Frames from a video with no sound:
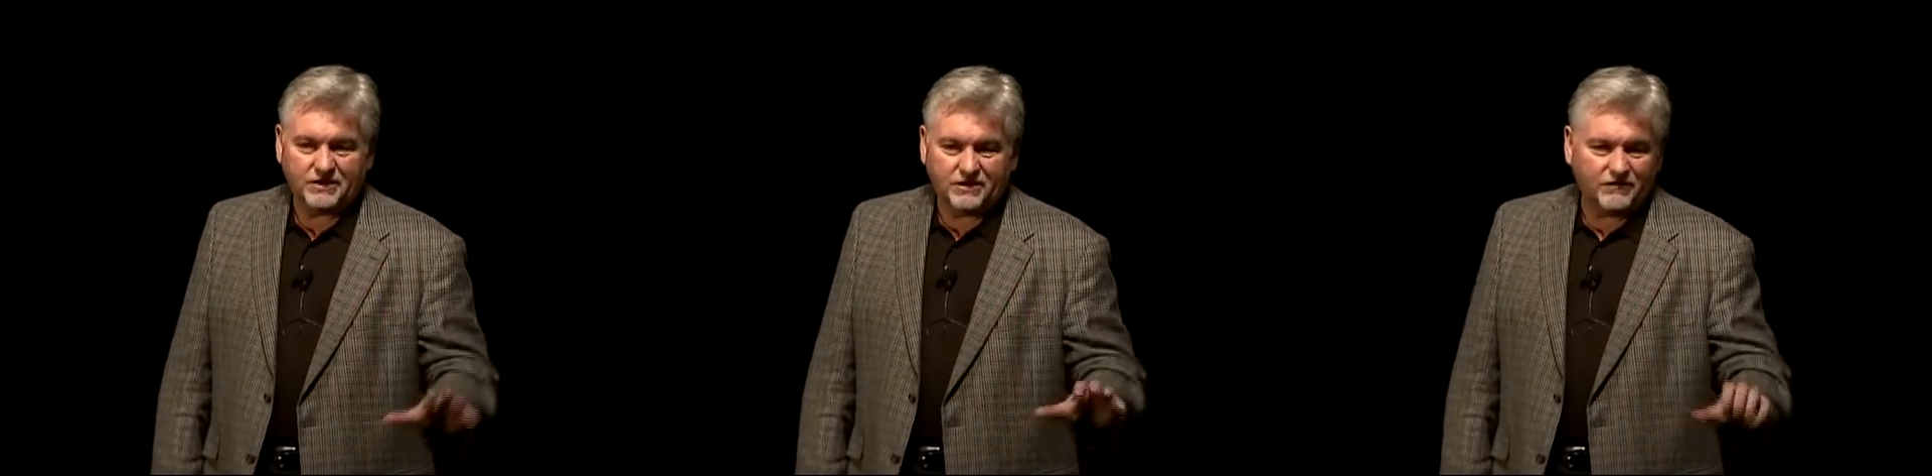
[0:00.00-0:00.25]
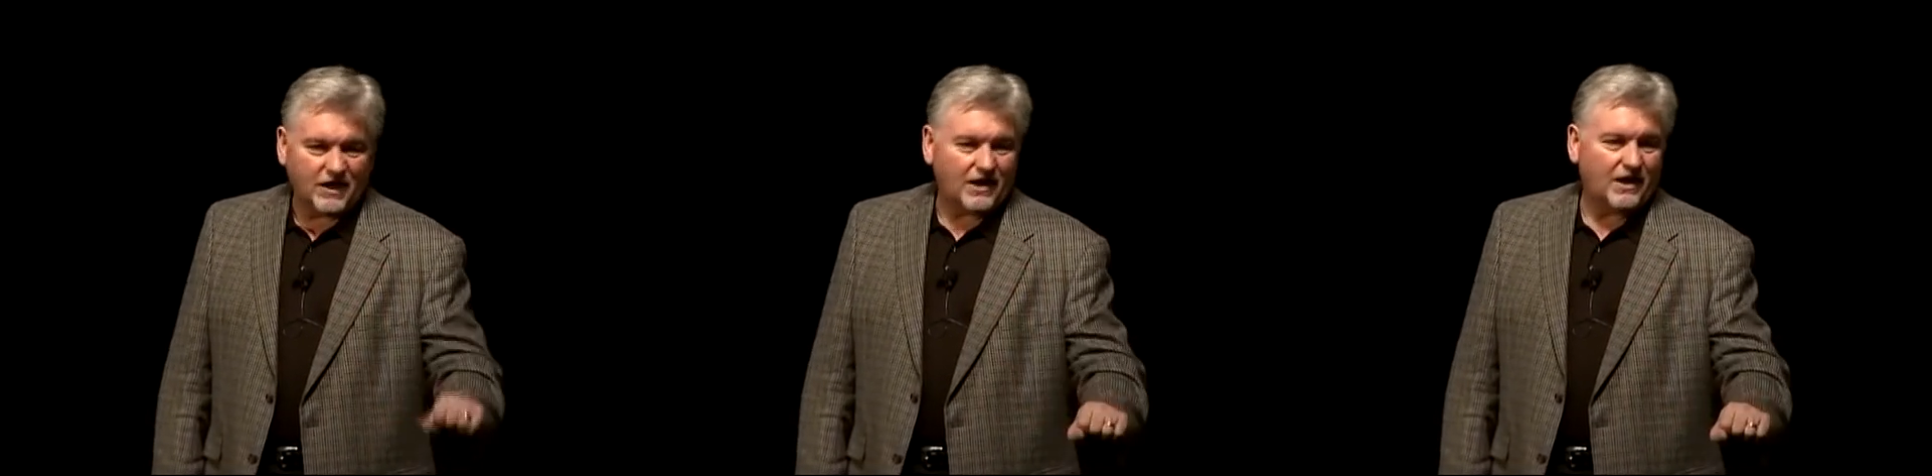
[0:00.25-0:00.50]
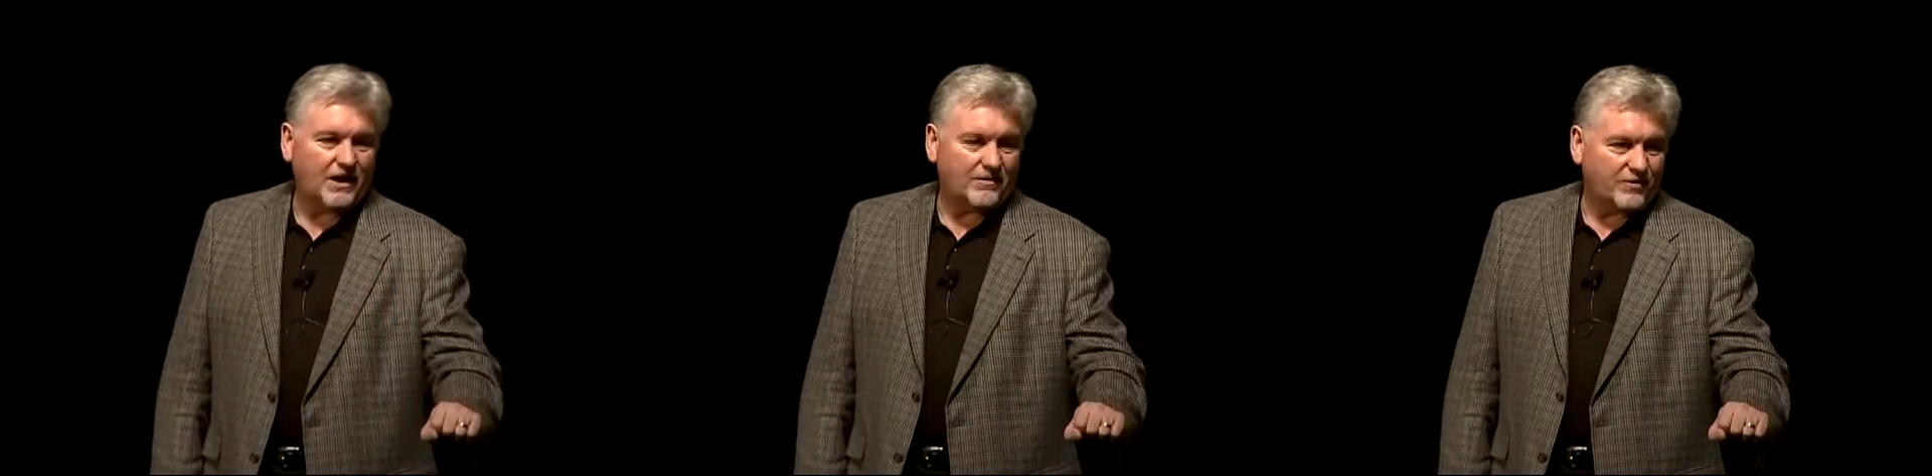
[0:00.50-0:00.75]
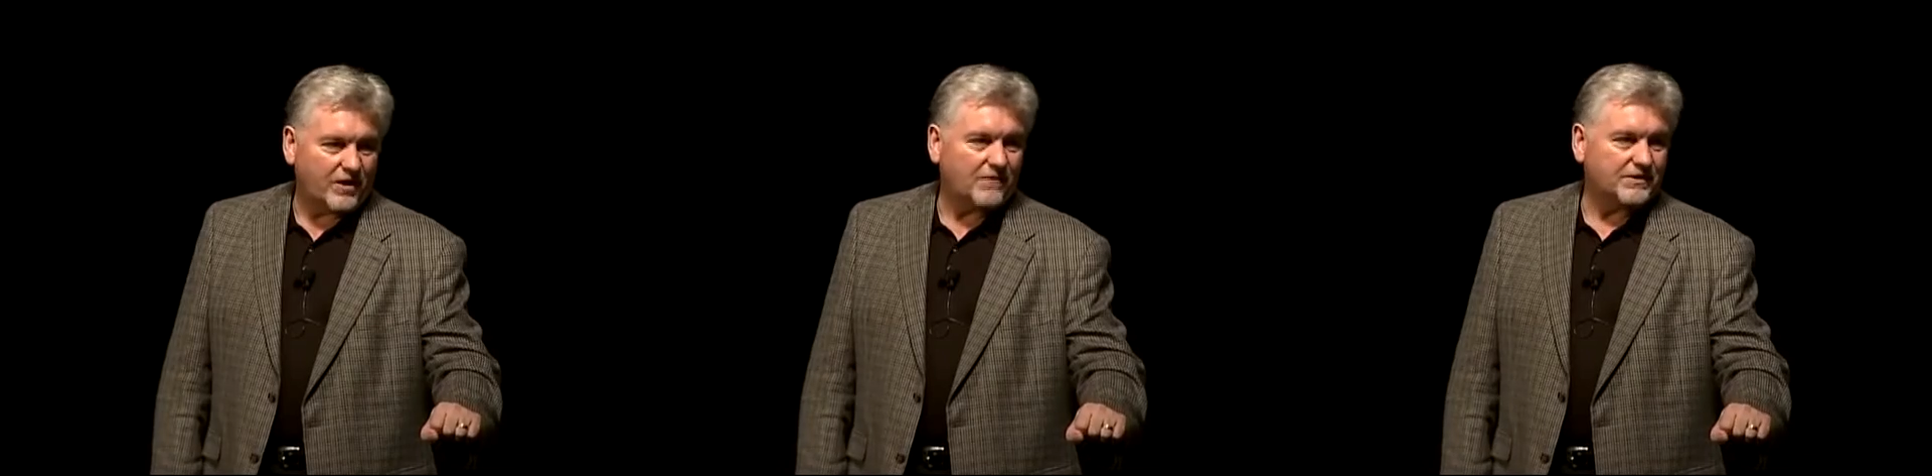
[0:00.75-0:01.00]
You've got a lot
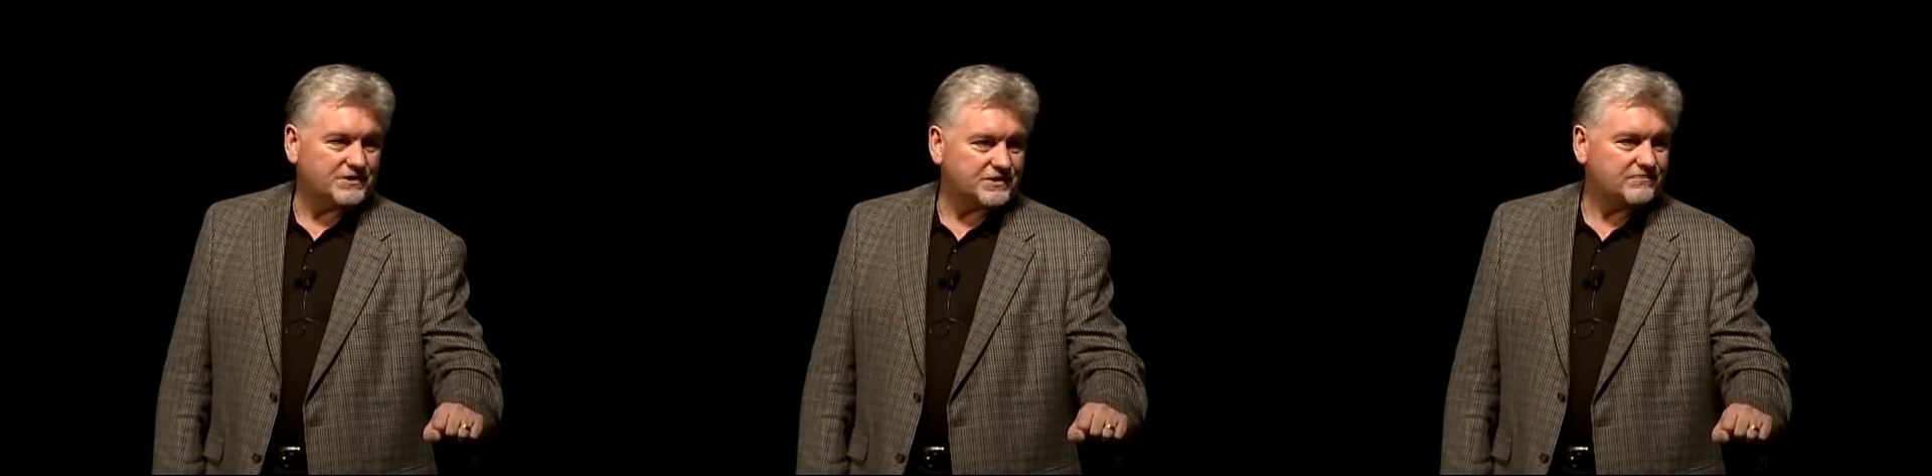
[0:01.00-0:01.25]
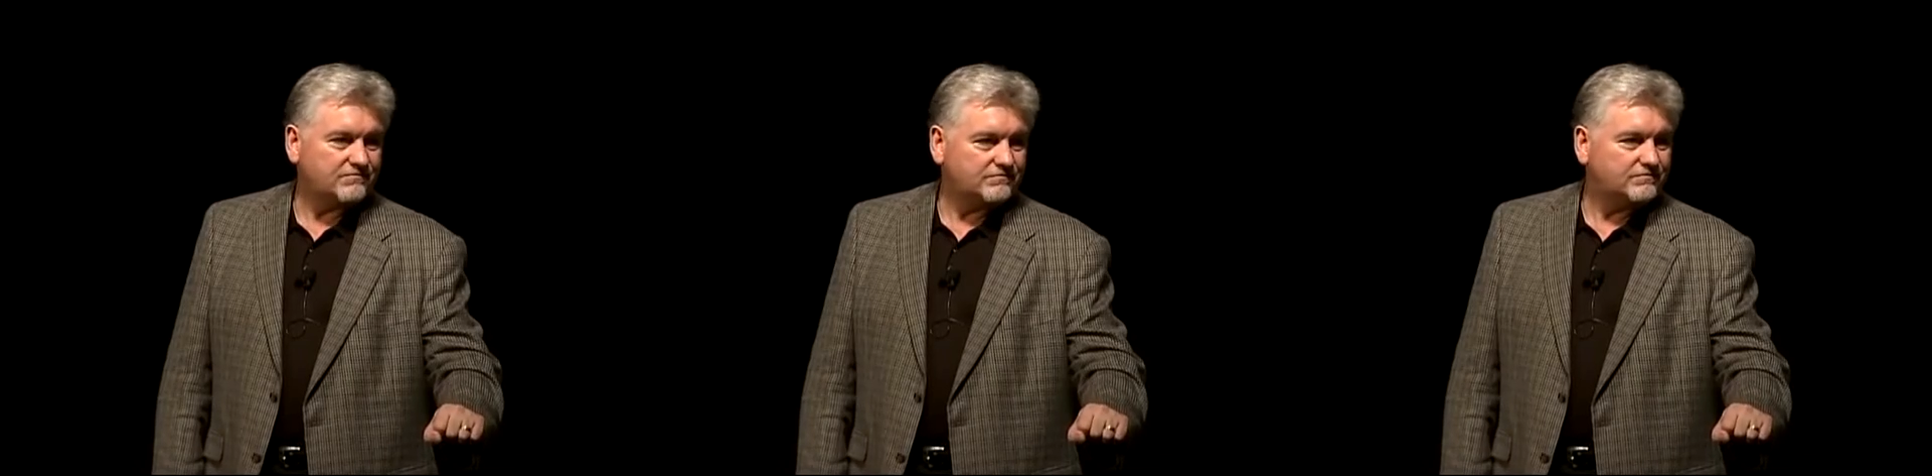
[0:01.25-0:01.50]
of promise.